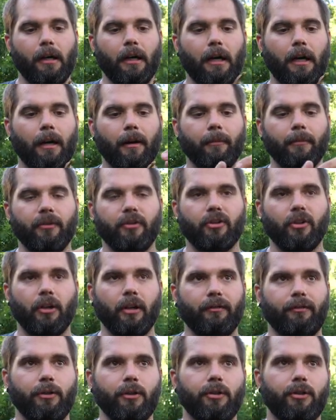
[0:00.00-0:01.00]
Um, so
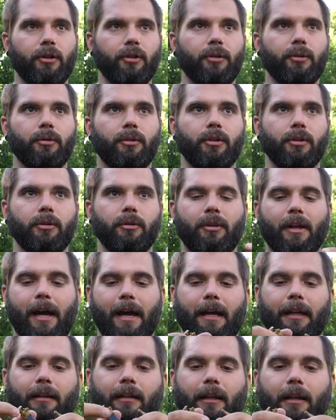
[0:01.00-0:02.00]
if you do do
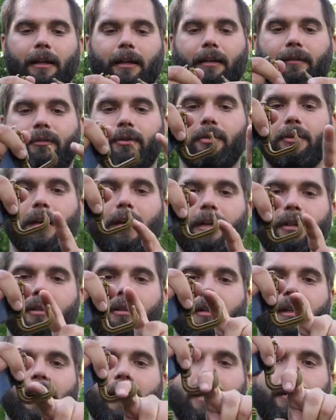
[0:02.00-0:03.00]
that, like if you hang
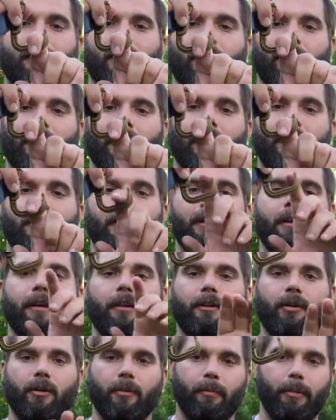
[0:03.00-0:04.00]
your cam on there,
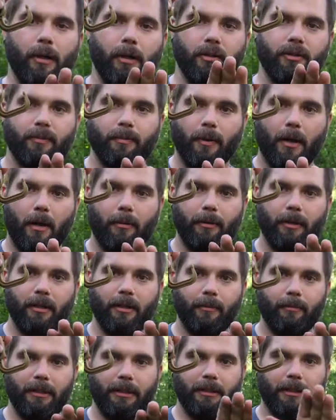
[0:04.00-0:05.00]
your bow is probably
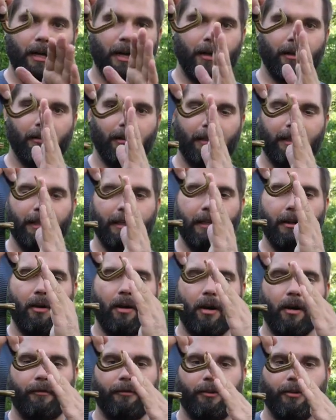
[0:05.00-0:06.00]
going to be kind of leaning
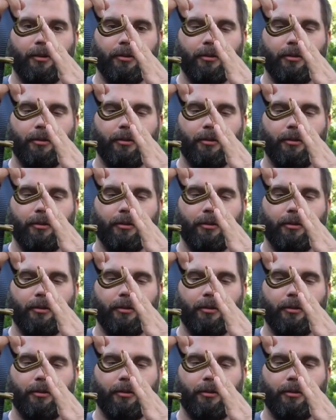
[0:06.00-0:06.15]
off the